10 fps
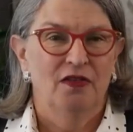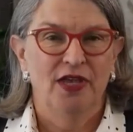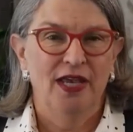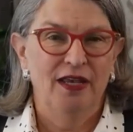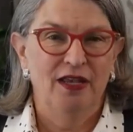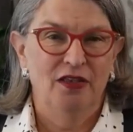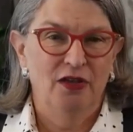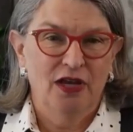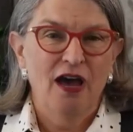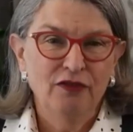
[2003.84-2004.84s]
They,
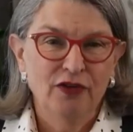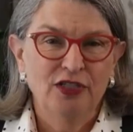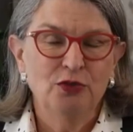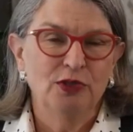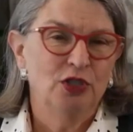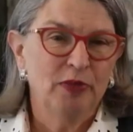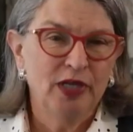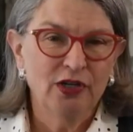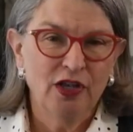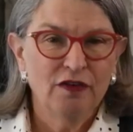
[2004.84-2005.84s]
the coverage, which
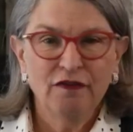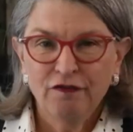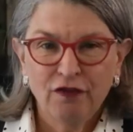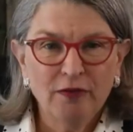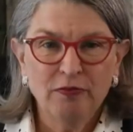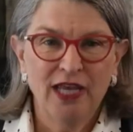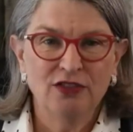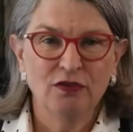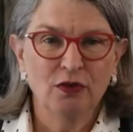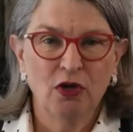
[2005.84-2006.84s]
appeared on the front
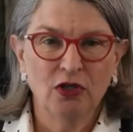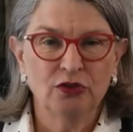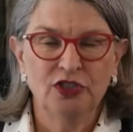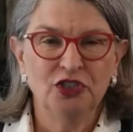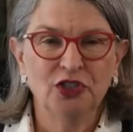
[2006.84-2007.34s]
page of the Wall Street